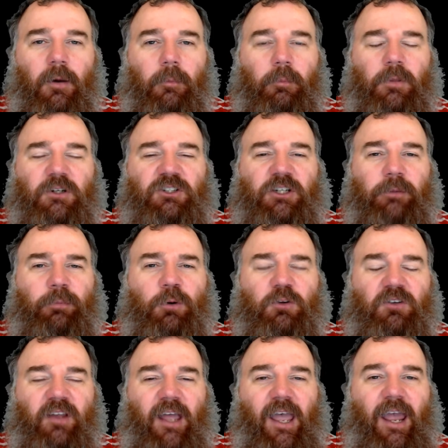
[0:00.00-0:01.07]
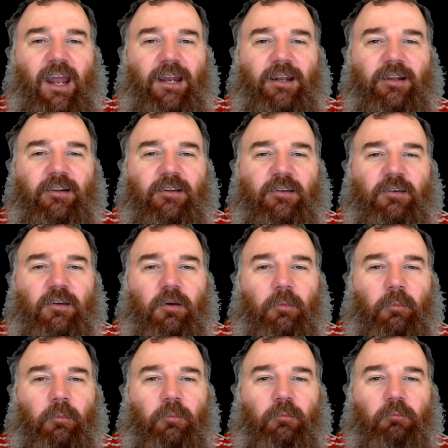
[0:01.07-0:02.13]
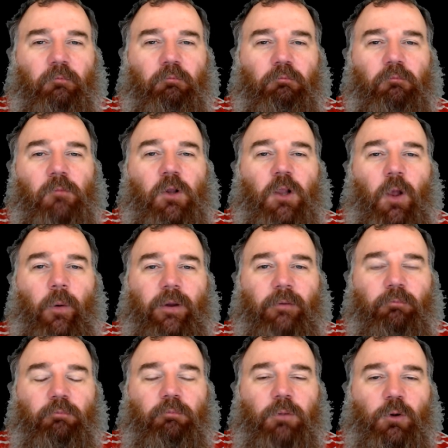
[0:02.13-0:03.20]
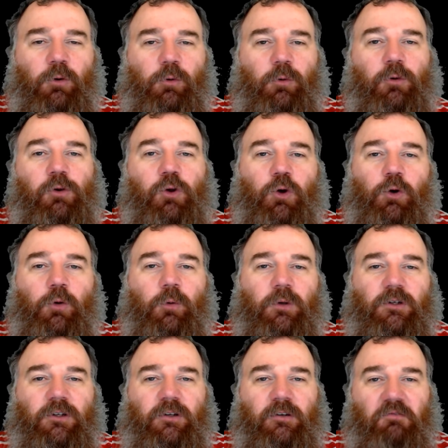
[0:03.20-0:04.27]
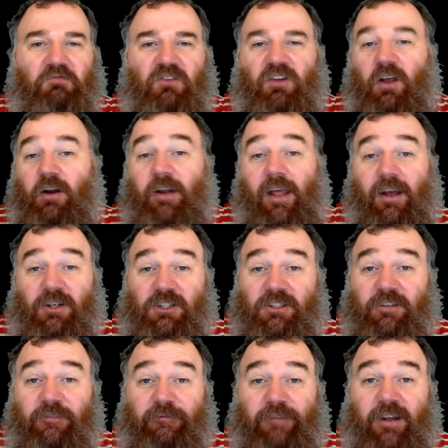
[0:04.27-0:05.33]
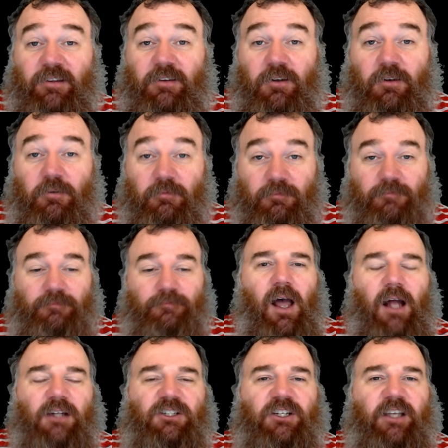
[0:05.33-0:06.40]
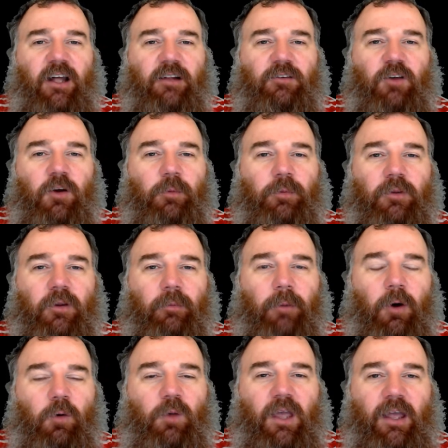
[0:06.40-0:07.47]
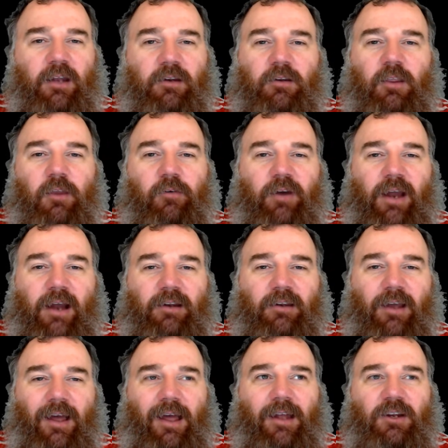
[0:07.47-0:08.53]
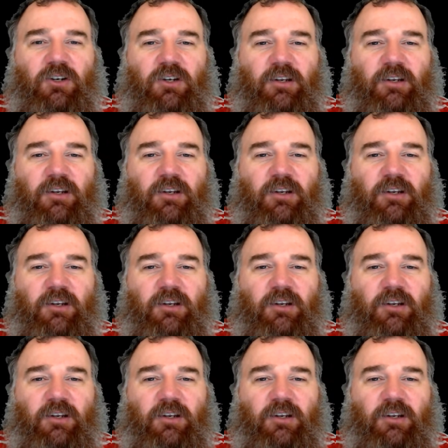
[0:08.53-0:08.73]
But she puts her hand in some glowing blue goo, and so now she's infected. And she cuts open the bulkhead to the reactor and she